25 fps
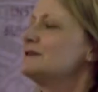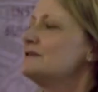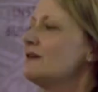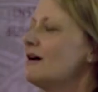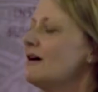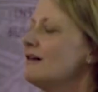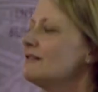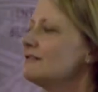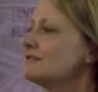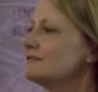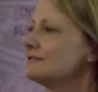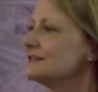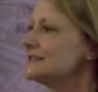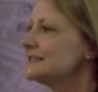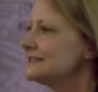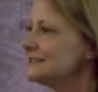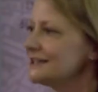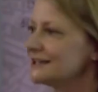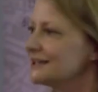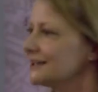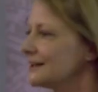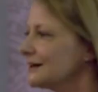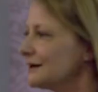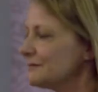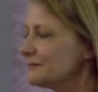in horror at
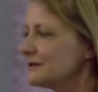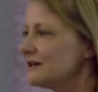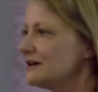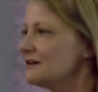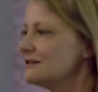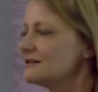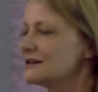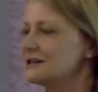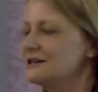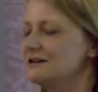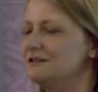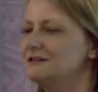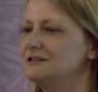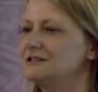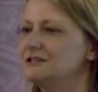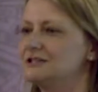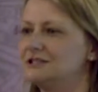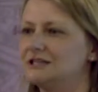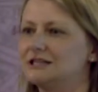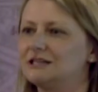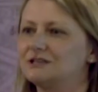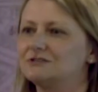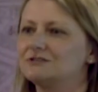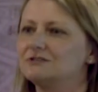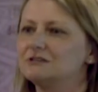digging up the
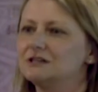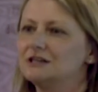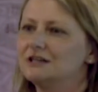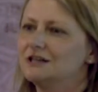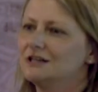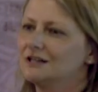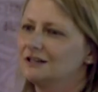archaeology or